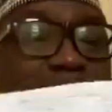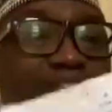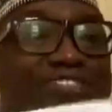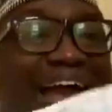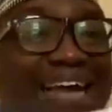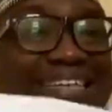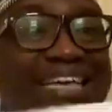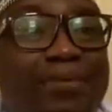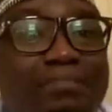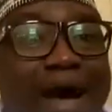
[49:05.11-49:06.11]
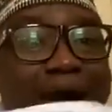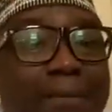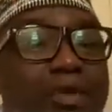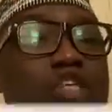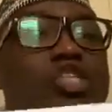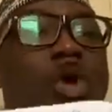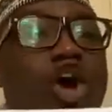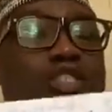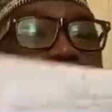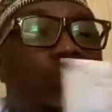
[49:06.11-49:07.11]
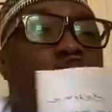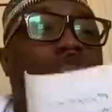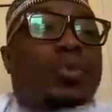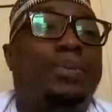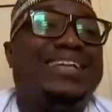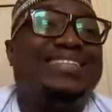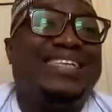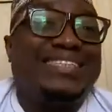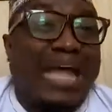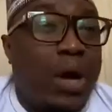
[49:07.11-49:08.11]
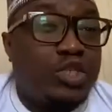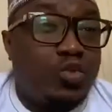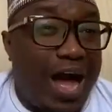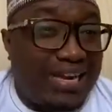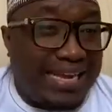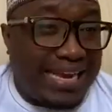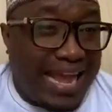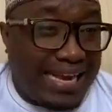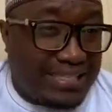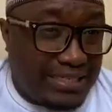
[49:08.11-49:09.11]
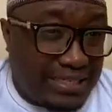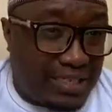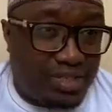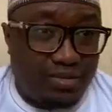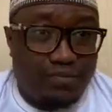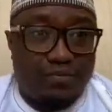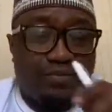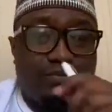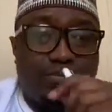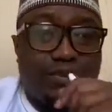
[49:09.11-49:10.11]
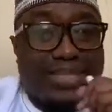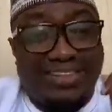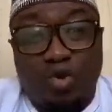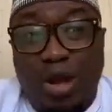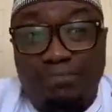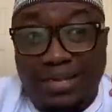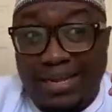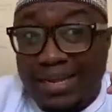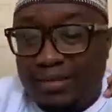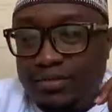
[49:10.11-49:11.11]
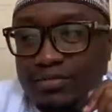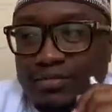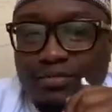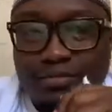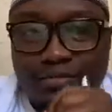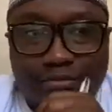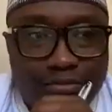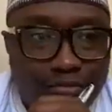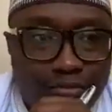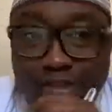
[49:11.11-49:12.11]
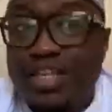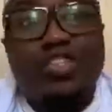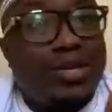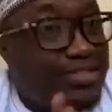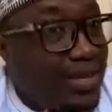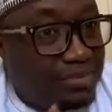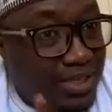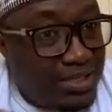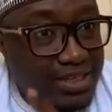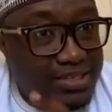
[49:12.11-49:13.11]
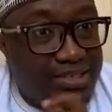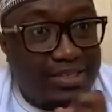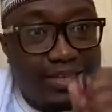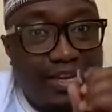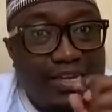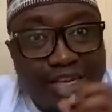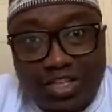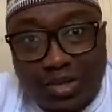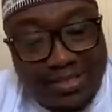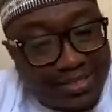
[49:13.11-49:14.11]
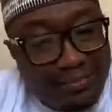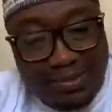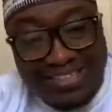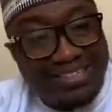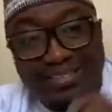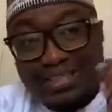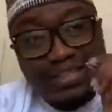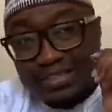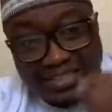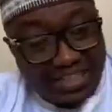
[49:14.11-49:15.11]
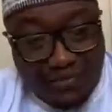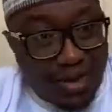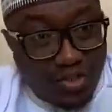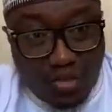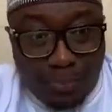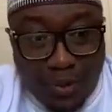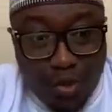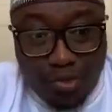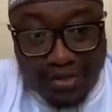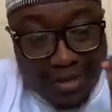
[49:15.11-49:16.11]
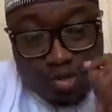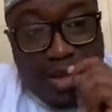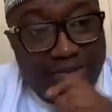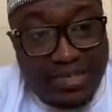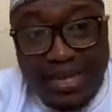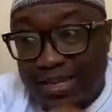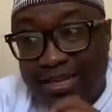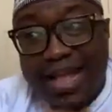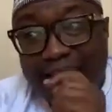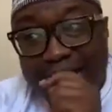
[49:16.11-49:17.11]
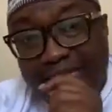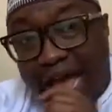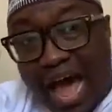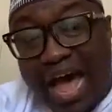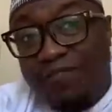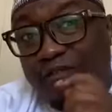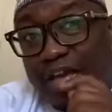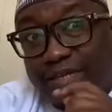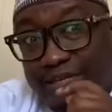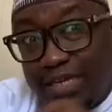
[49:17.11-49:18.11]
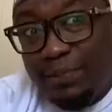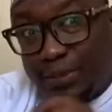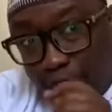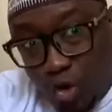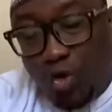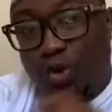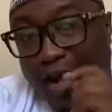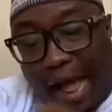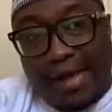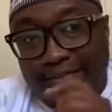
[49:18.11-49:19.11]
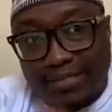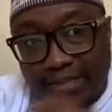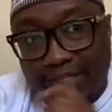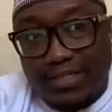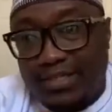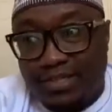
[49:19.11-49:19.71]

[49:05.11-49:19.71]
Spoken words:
that imam is caught, he's going to pay 3,100 Ghana cedis, 31 million. It's not something easy. It's not something just for us to play with. That's why I'm saying let's have a deeper look at this.